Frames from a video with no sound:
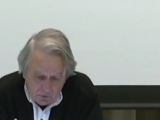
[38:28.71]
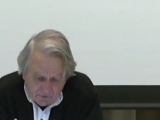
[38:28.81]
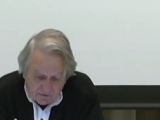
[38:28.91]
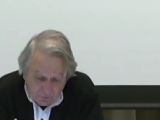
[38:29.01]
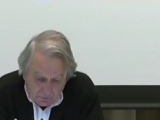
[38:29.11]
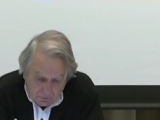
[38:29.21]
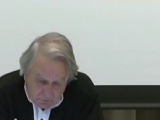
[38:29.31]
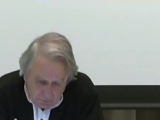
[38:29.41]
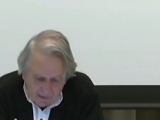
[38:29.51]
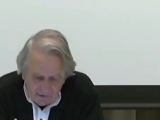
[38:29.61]
This
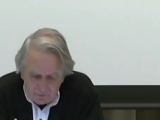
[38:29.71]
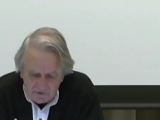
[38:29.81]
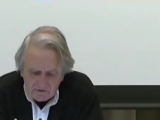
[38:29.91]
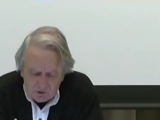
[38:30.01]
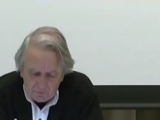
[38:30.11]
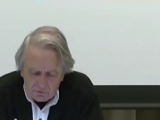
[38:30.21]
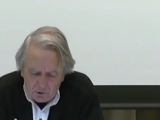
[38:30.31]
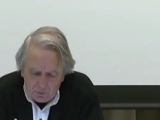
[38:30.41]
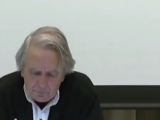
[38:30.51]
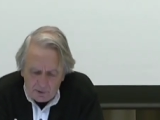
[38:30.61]
might be
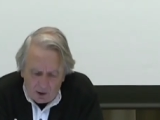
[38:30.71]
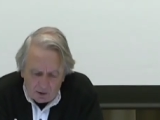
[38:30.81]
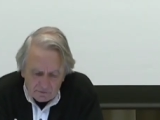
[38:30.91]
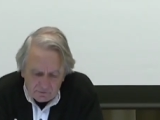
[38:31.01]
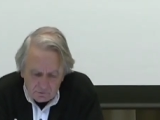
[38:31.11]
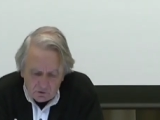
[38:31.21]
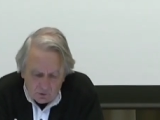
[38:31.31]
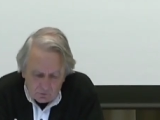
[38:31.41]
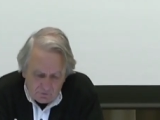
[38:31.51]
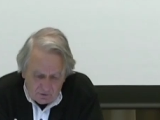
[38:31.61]
summed up as the
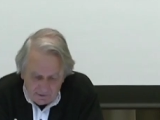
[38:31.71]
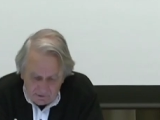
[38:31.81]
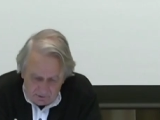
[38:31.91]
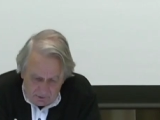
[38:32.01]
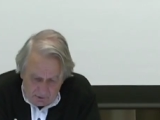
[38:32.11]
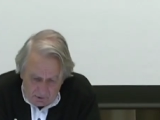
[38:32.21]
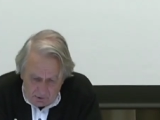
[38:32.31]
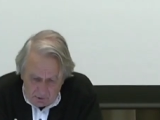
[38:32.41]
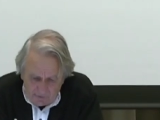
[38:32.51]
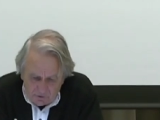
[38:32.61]
conflict
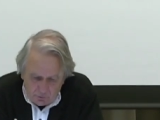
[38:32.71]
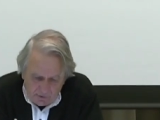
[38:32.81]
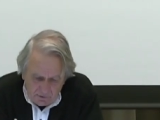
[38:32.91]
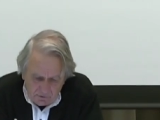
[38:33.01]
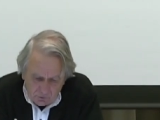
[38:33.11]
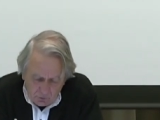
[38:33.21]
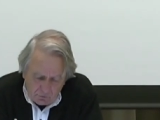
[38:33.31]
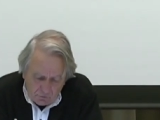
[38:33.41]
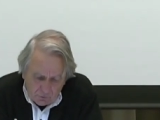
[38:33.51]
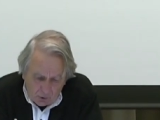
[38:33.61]
between the
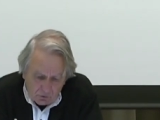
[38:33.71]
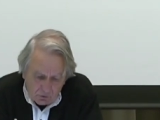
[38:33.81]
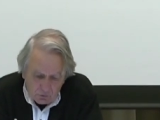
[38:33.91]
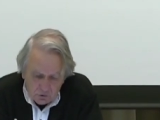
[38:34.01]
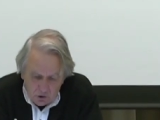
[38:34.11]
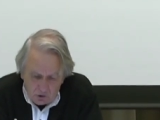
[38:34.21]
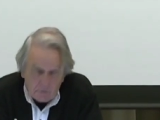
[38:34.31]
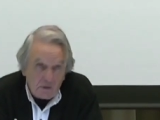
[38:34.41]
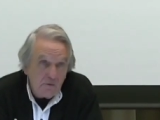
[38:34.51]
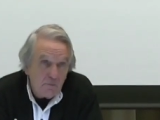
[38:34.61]

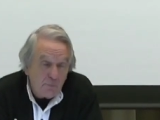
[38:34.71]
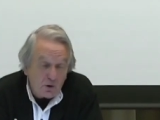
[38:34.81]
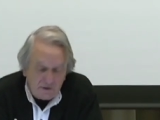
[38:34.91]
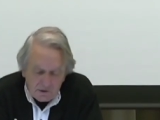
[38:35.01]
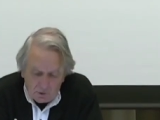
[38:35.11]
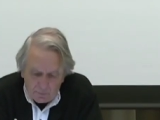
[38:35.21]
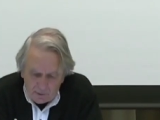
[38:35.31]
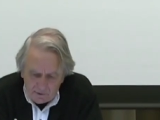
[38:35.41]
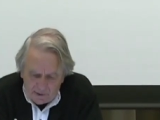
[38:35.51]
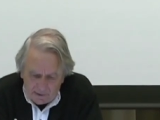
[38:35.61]
Franco-German political
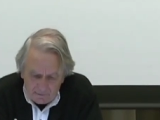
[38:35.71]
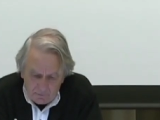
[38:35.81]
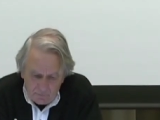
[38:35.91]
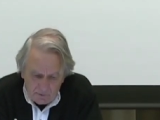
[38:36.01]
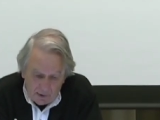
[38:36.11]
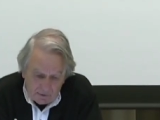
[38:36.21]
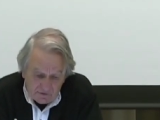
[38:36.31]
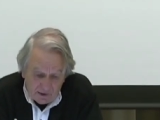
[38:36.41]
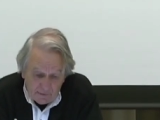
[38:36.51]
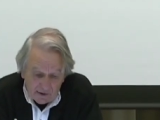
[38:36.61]
paradigm and
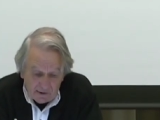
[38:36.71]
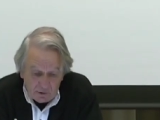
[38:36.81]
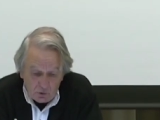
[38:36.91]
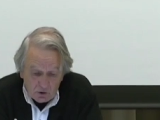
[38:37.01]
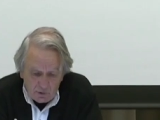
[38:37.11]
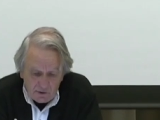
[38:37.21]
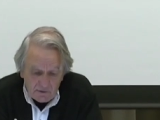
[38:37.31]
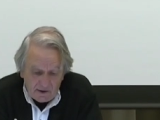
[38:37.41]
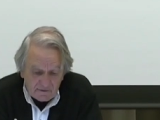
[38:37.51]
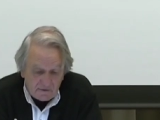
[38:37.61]
the
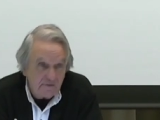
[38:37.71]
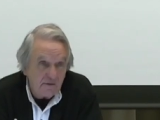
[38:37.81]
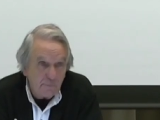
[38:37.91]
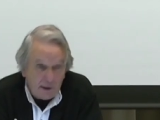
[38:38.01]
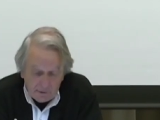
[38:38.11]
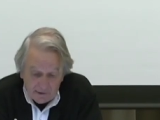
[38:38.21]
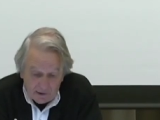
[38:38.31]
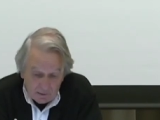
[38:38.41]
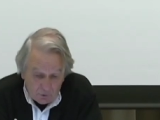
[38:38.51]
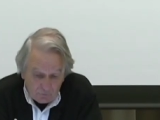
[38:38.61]
Americano-Greek aesthetic
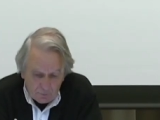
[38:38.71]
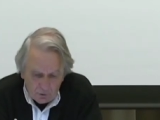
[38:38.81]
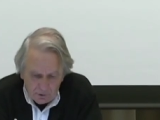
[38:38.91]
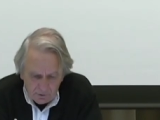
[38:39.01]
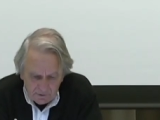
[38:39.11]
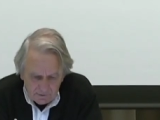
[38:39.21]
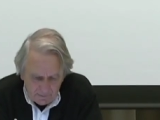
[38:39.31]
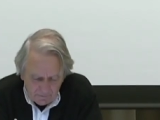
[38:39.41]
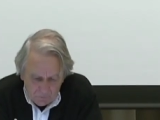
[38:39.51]
paradigm of modernity.